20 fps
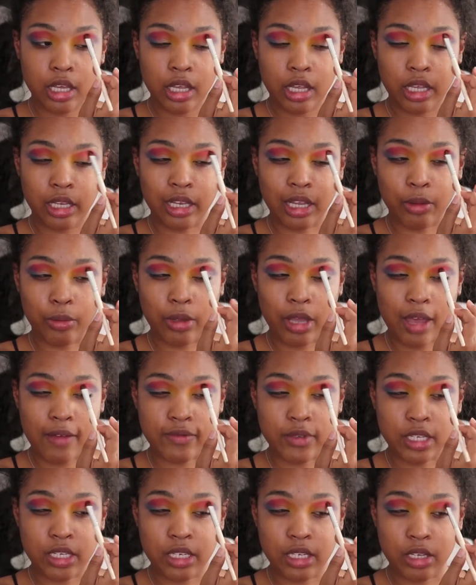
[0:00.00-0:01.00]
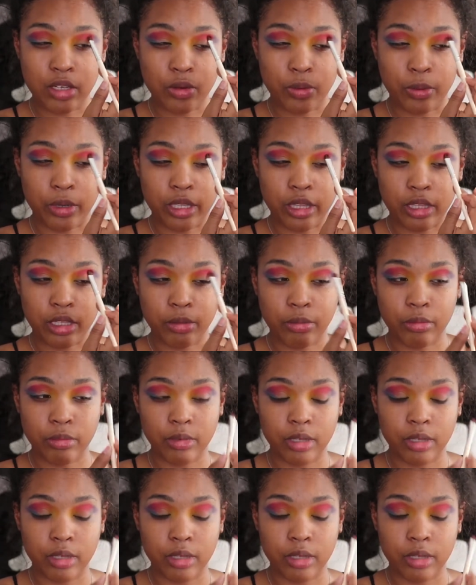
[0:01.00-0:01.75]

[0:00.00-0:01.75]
and that we have to deal with them.